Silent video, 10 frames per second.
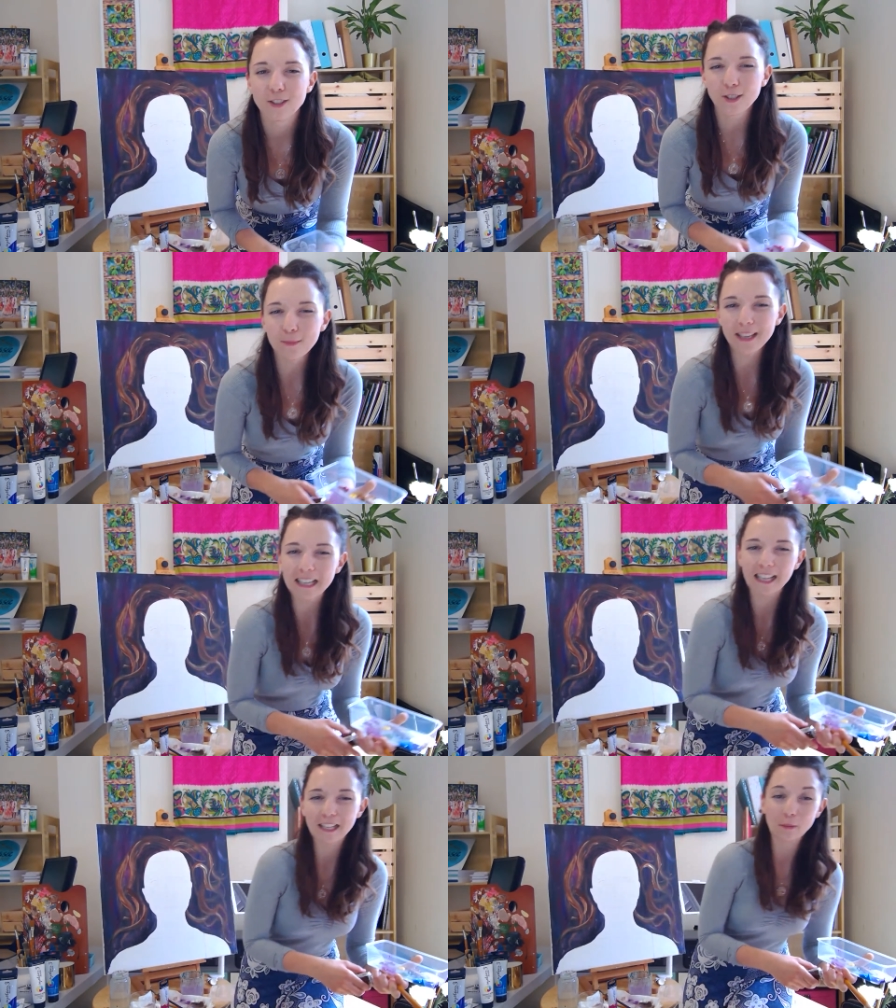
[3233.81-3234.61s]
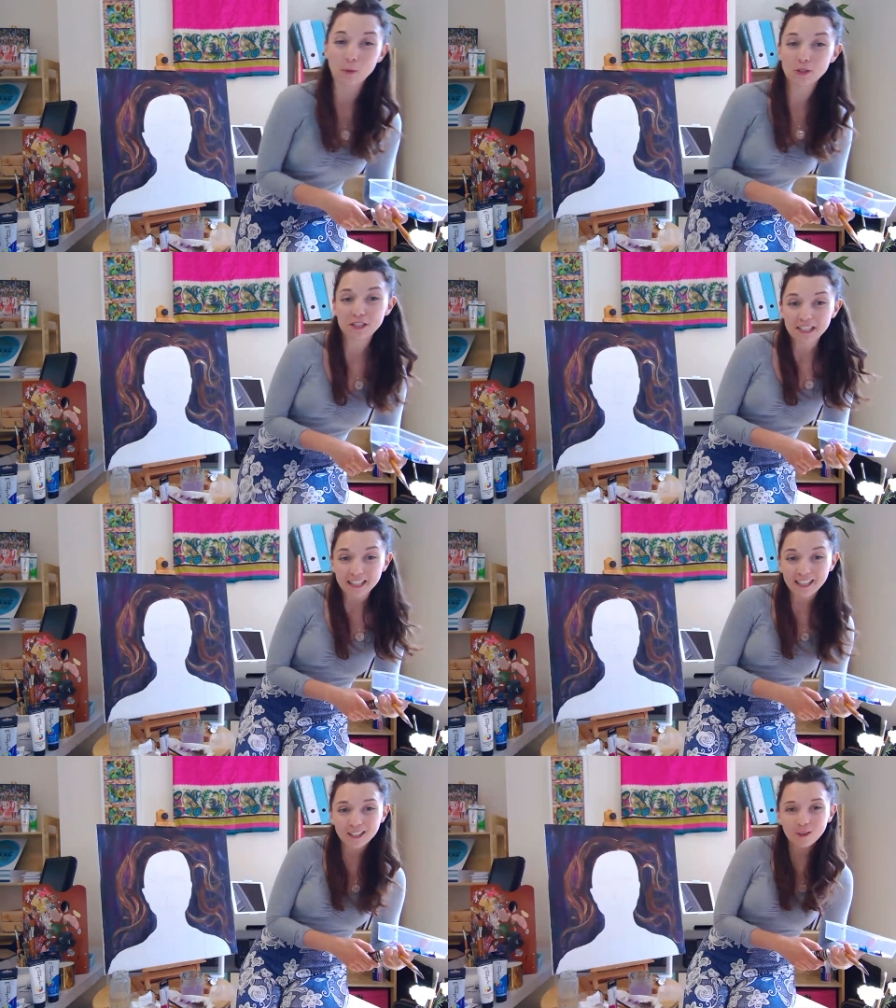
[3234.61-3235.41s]
Do you mean like what
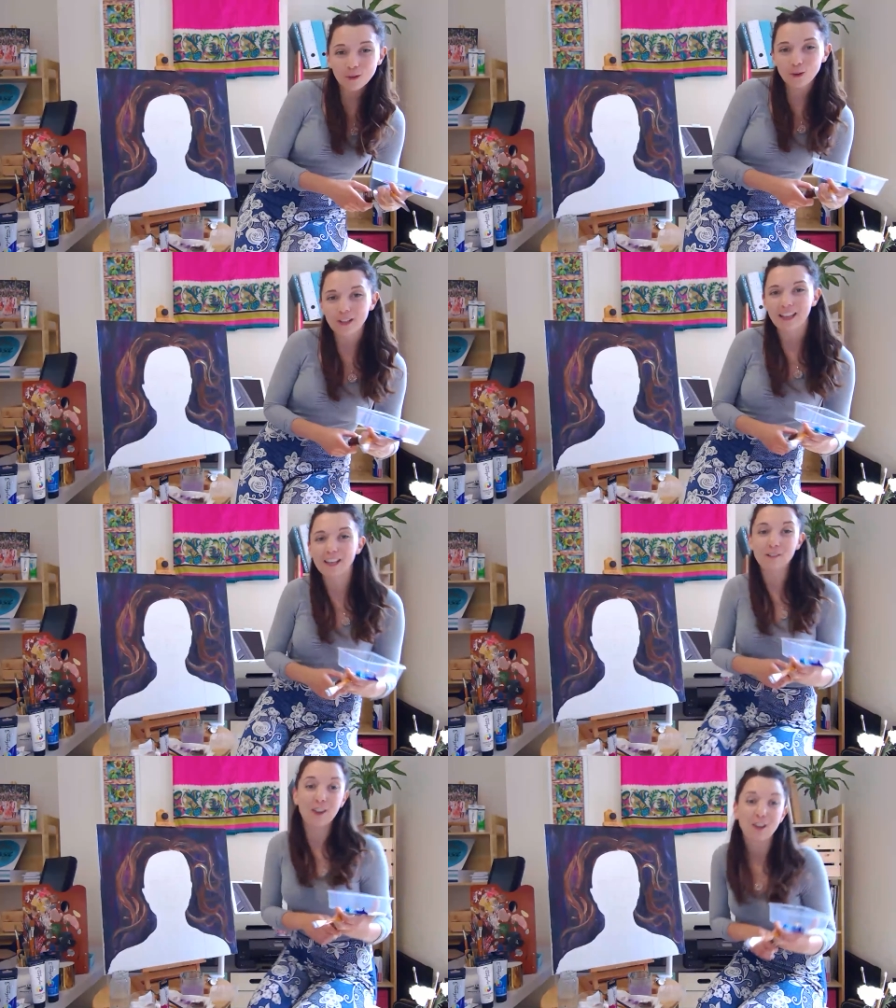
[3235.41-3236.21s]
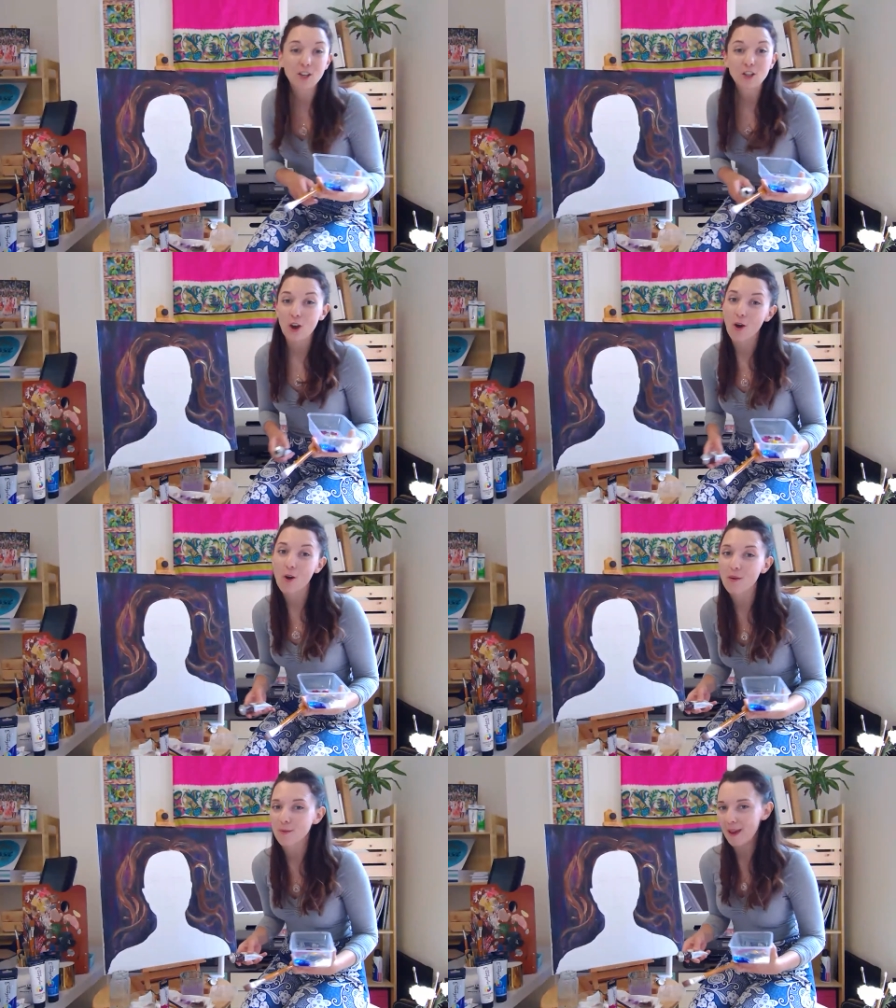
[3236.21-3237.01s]
scene, or like if I could
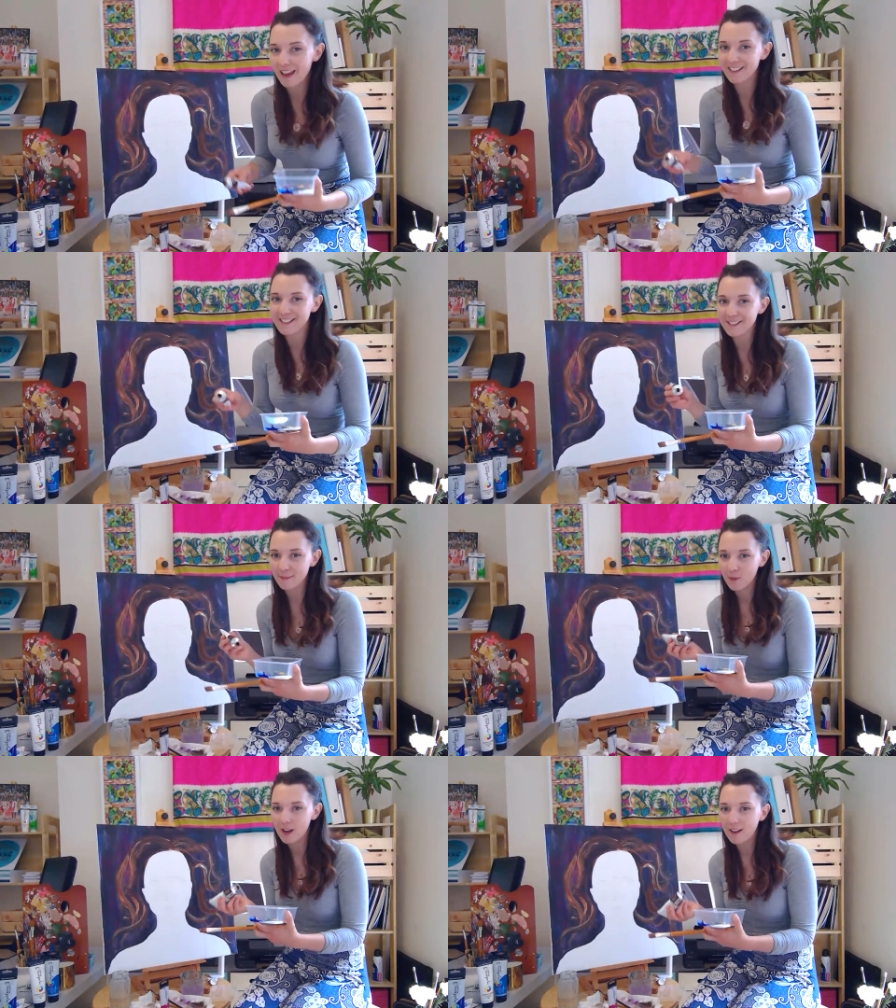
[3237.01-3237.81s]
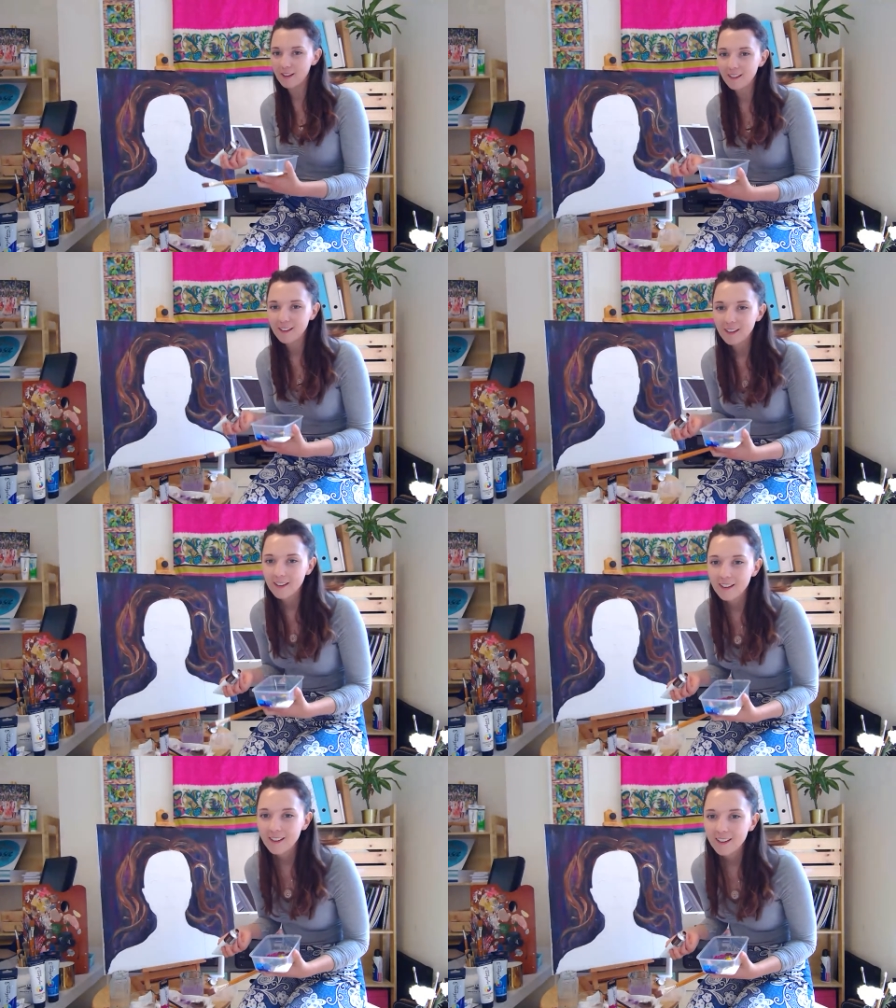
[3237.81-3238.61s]
go and paint somewhere?
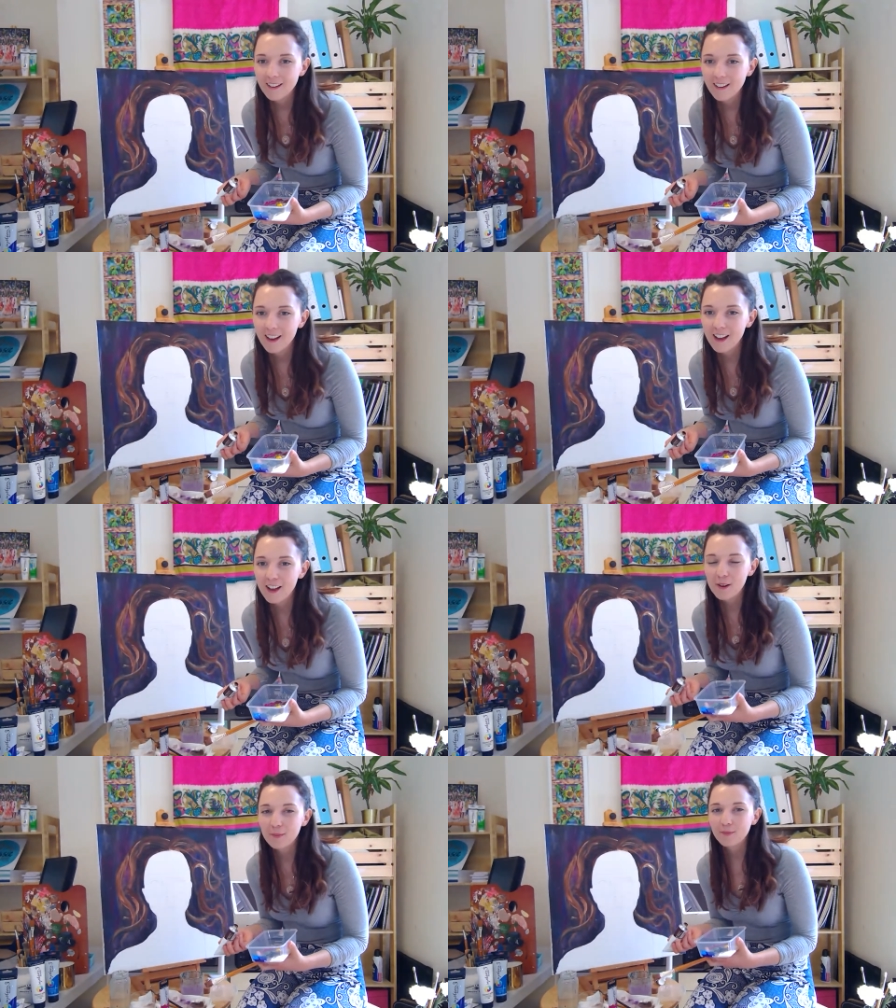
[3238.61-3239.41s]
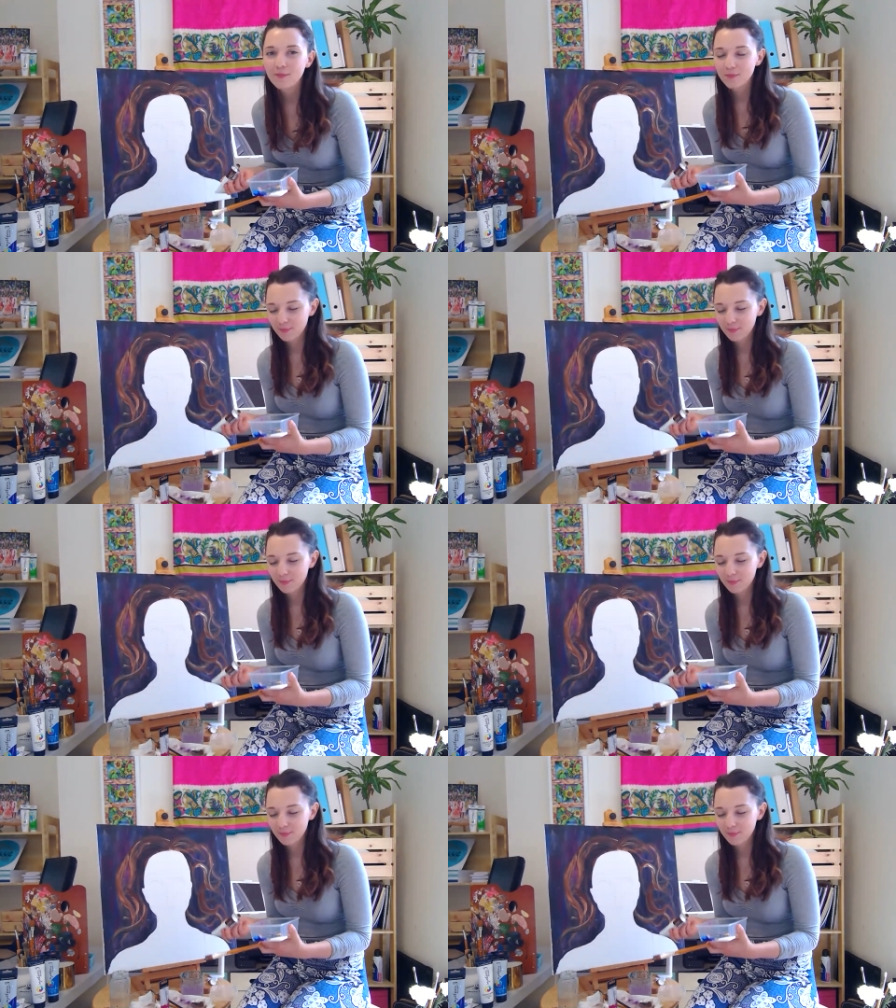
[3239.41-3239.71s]
If